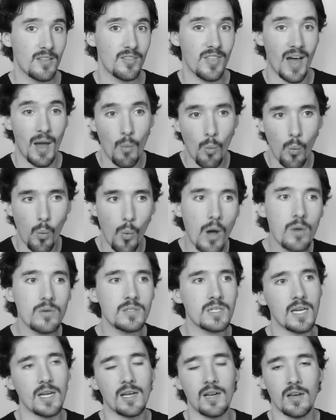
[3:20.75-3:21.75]
That
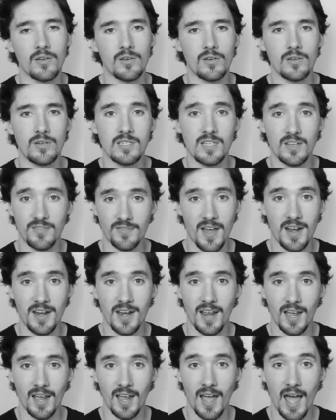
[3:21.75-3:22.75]
won't include
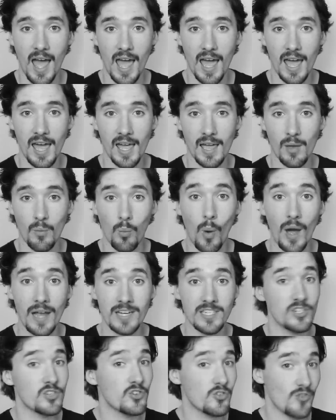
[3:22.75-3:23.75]
defending a
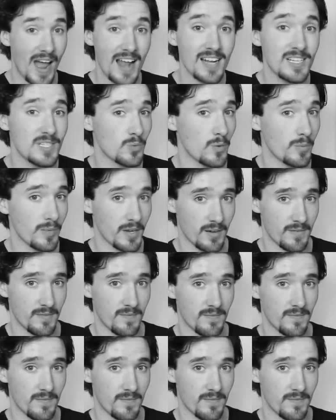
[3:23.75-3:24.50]
white trans woman.